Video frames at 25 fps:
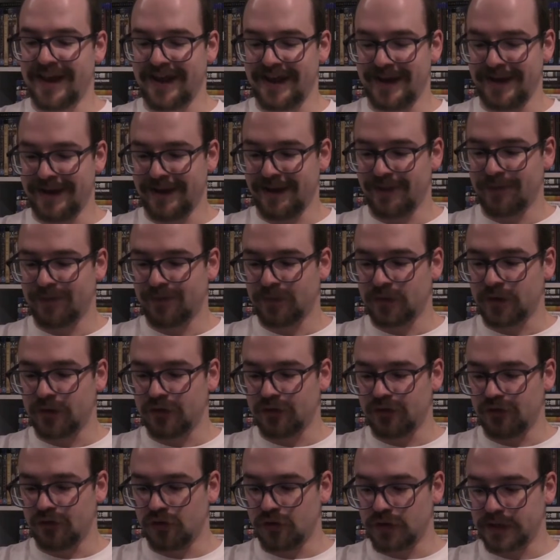a
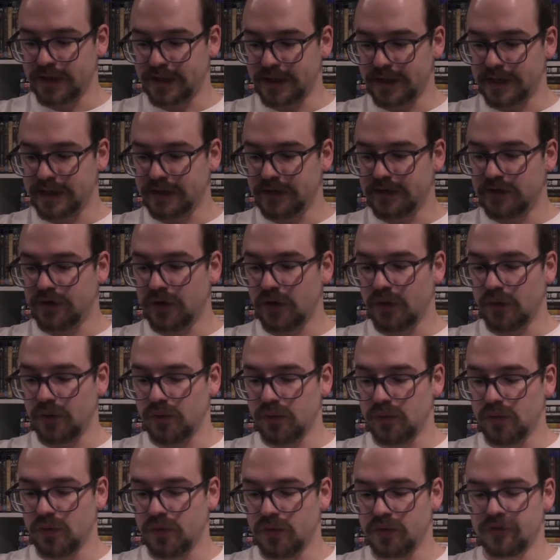Johnny
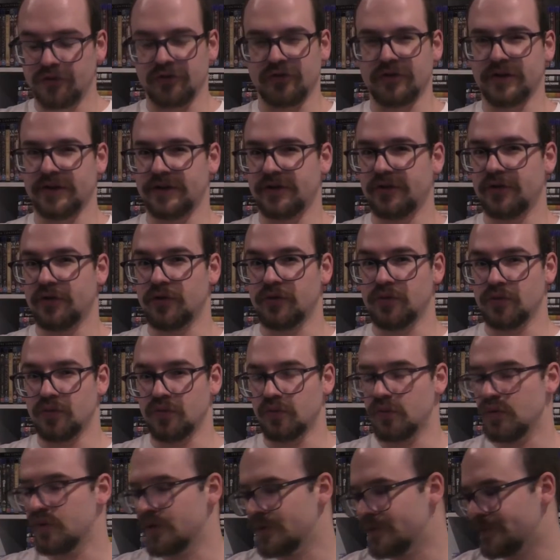Toe, or Johnny Two.
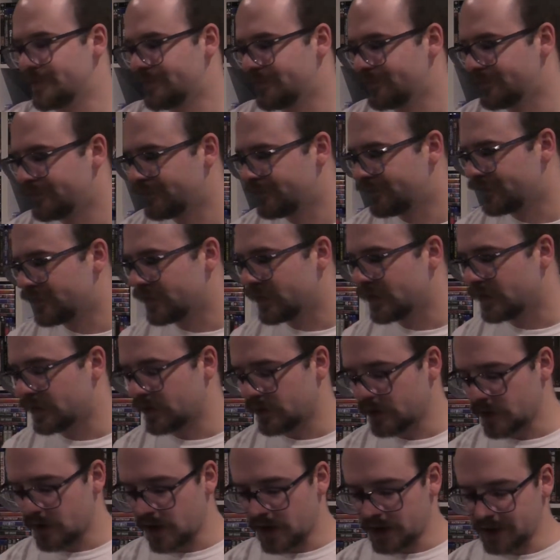
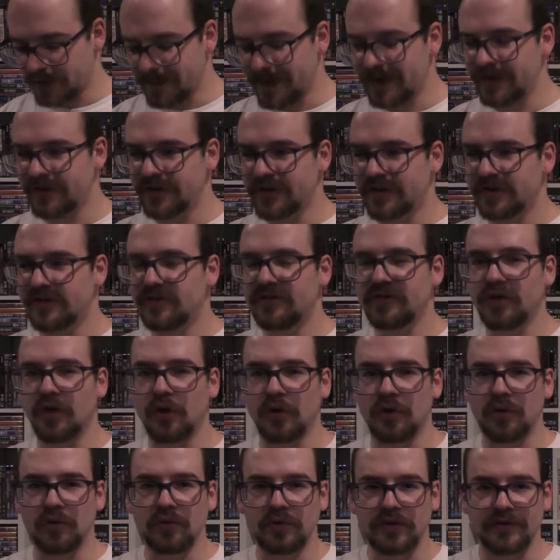I'd imagine it's
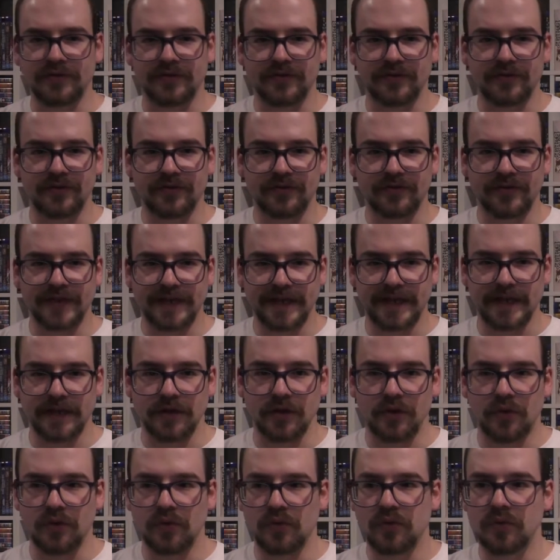Toe, because it's just
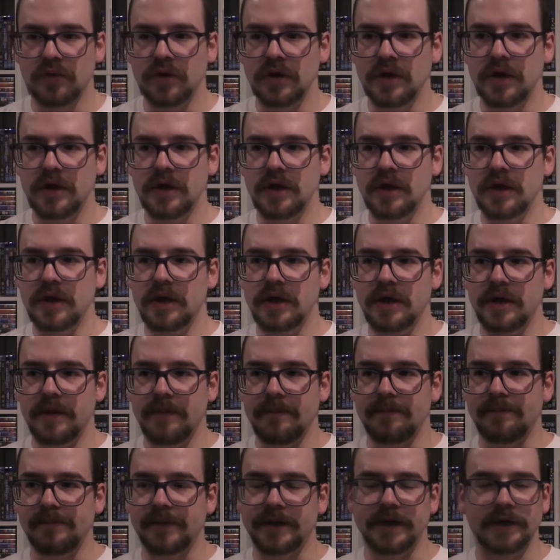T-O,
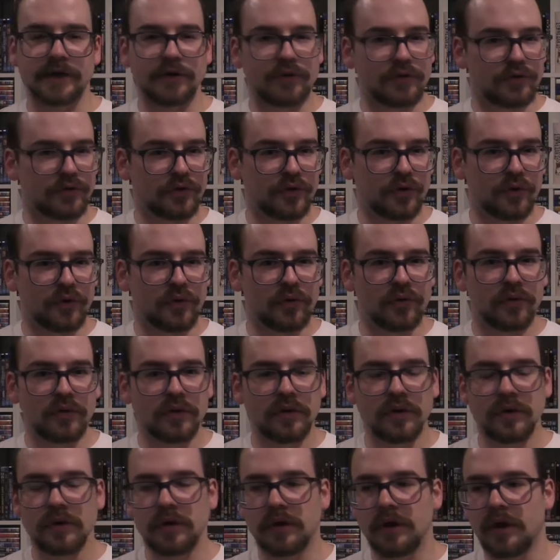but I don't know.
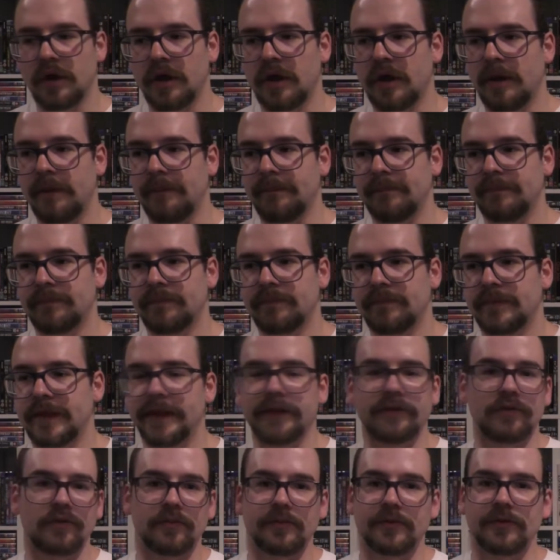
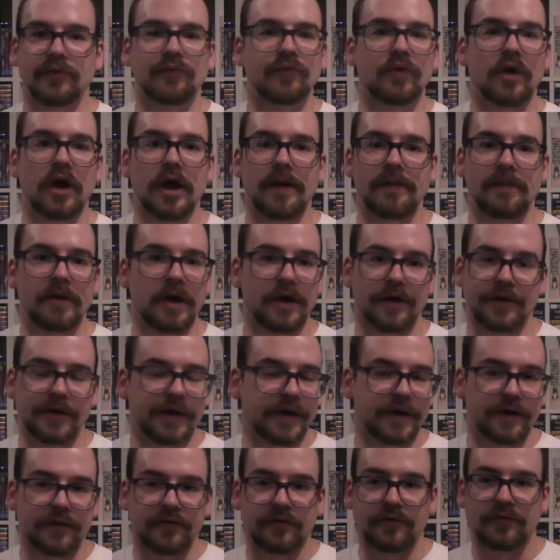That's not meant to rhyme.
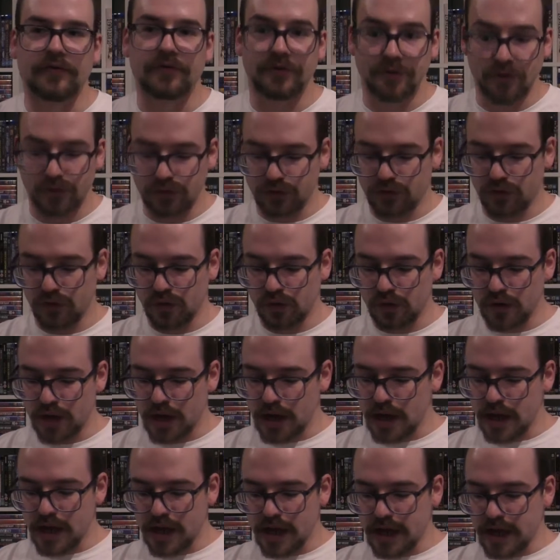I don't know
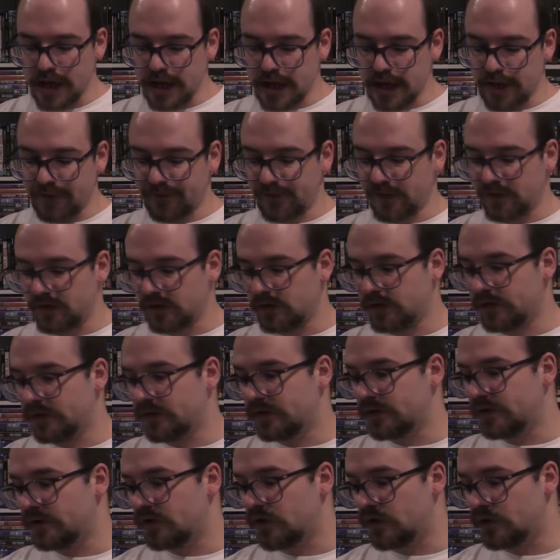if there's a
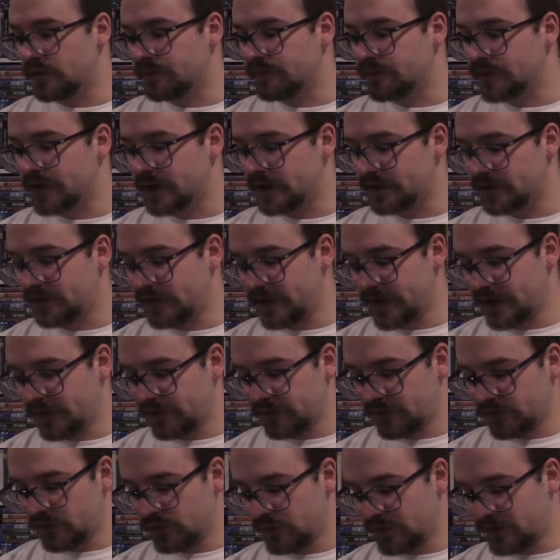certain
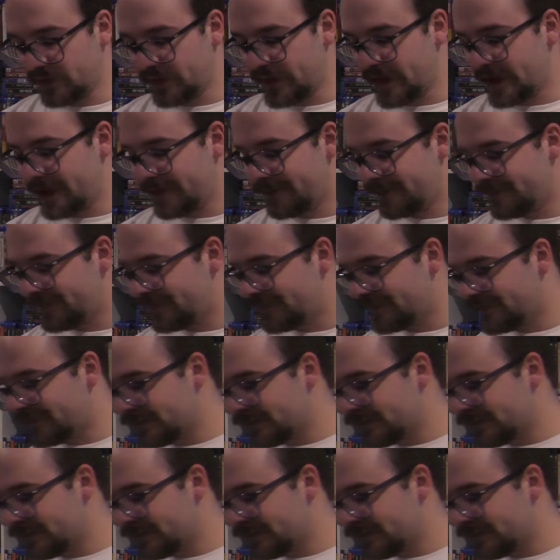pronunciation to his name.